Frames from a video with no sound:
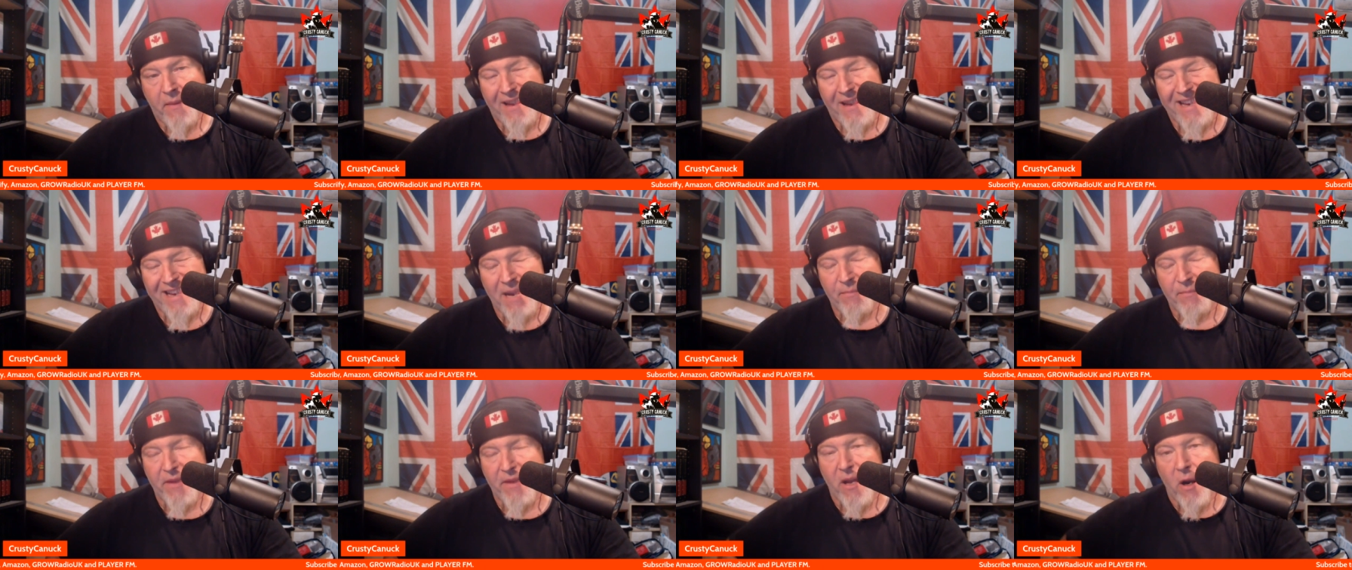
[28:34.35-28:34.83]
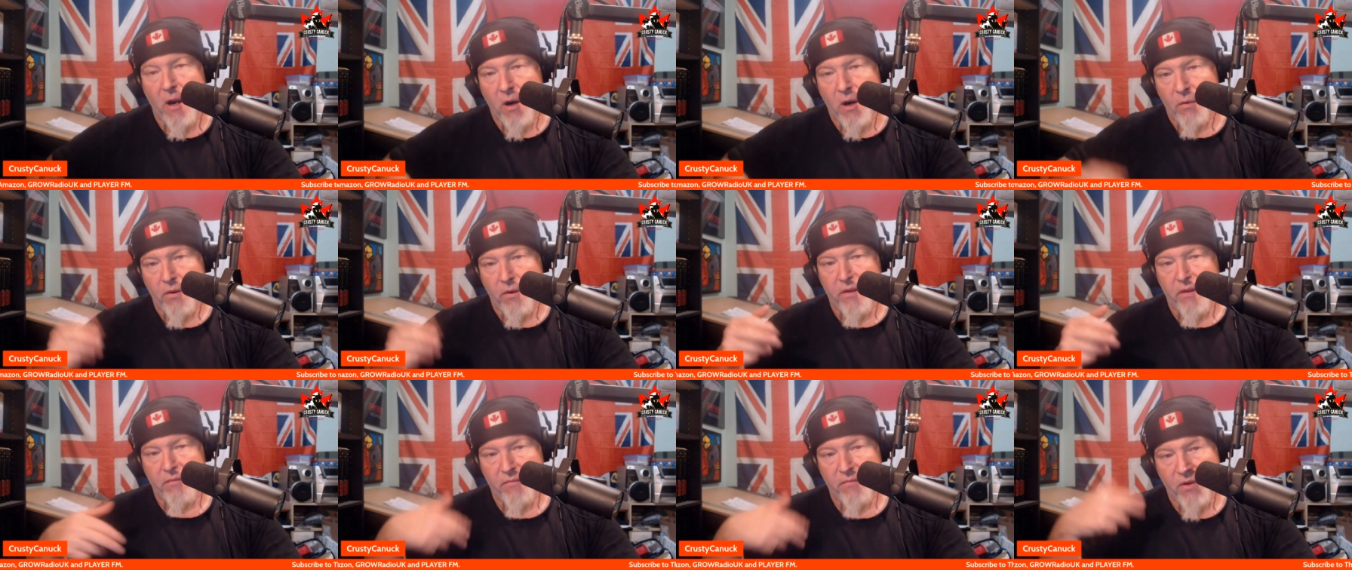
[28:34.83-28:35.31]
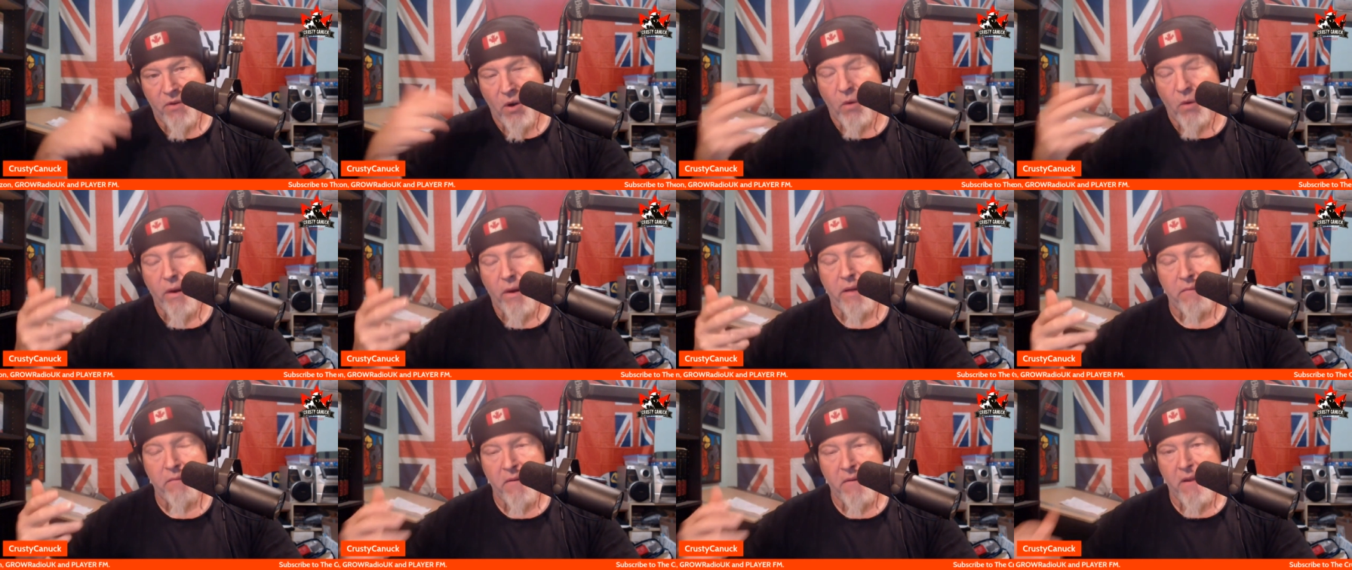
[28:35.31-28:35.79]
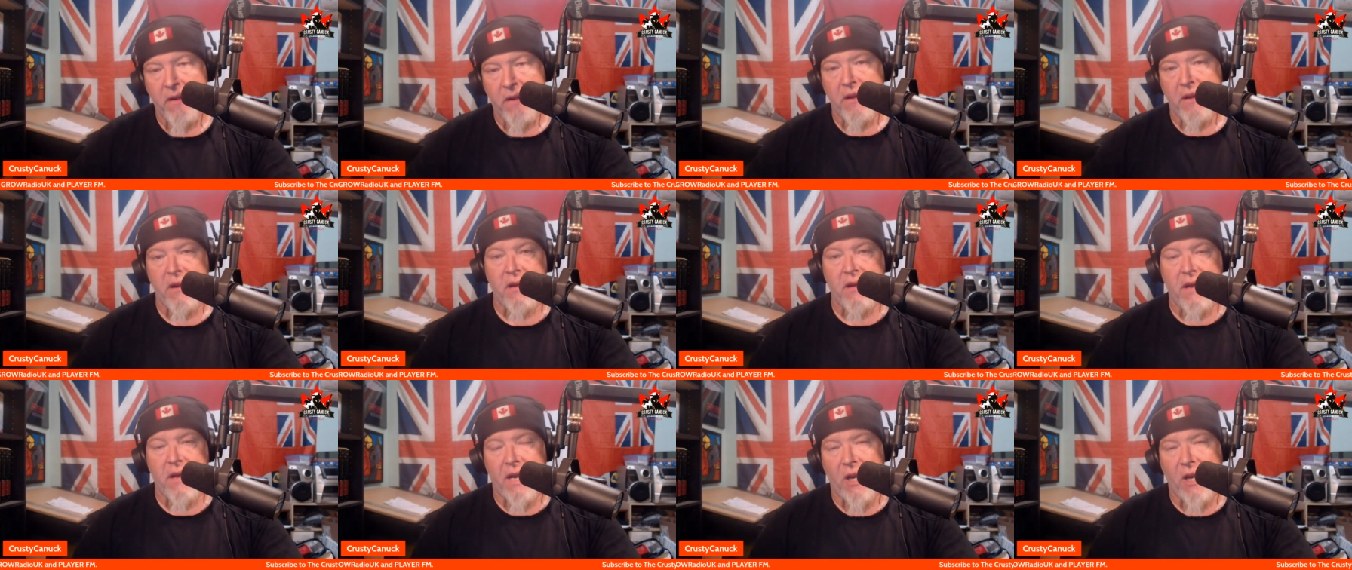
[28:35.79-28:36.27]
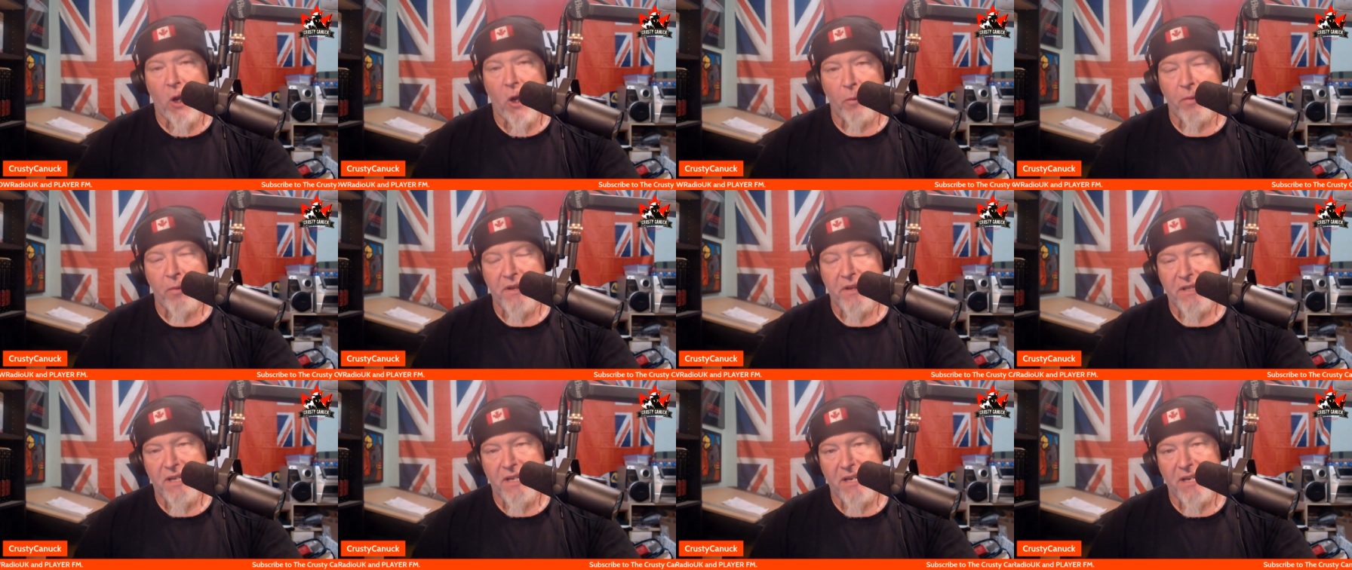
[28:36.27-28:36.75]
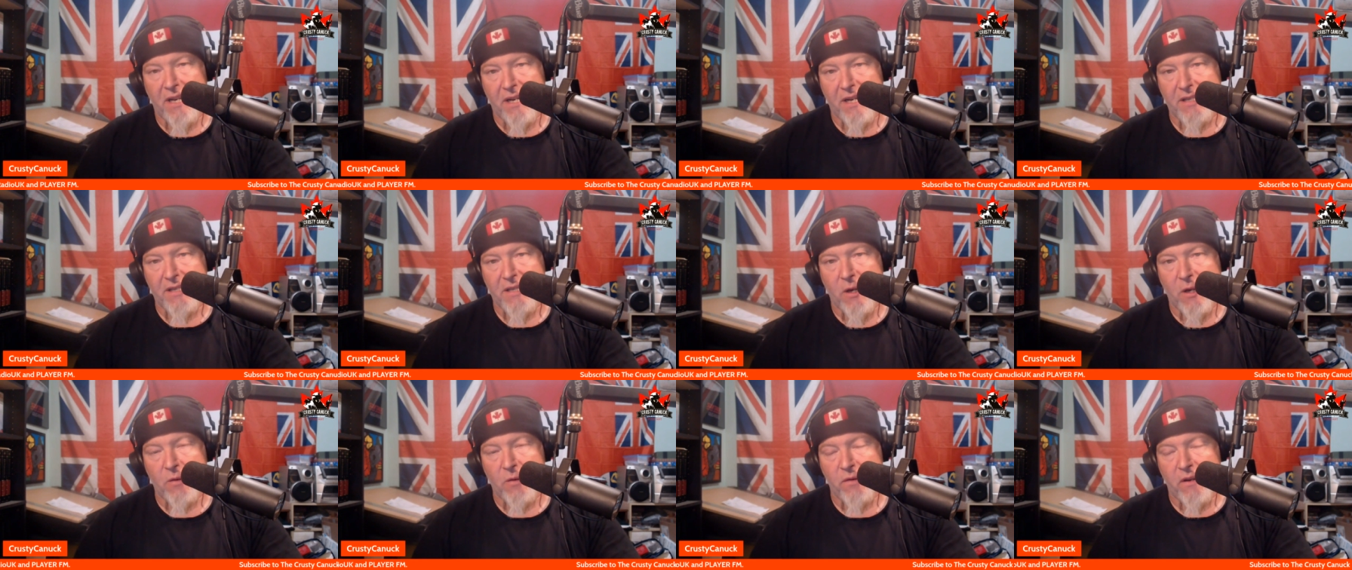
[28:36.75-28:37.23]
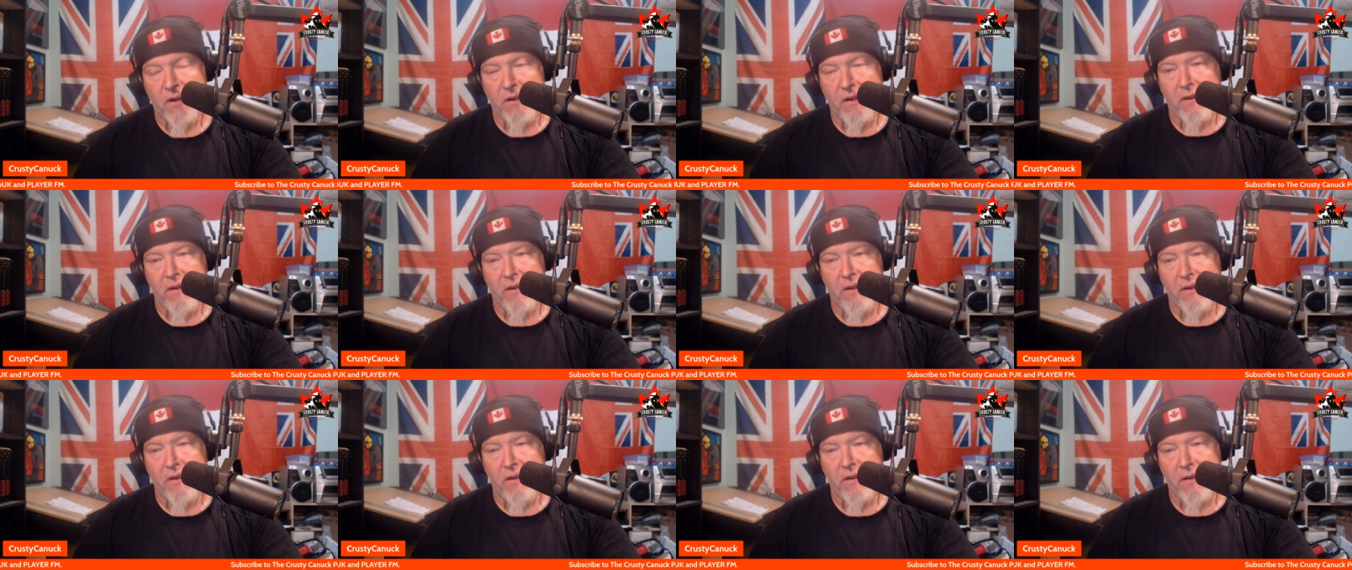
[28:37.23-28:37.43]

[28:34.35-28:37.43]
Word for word: Keep the algorithm going and help us Canucks out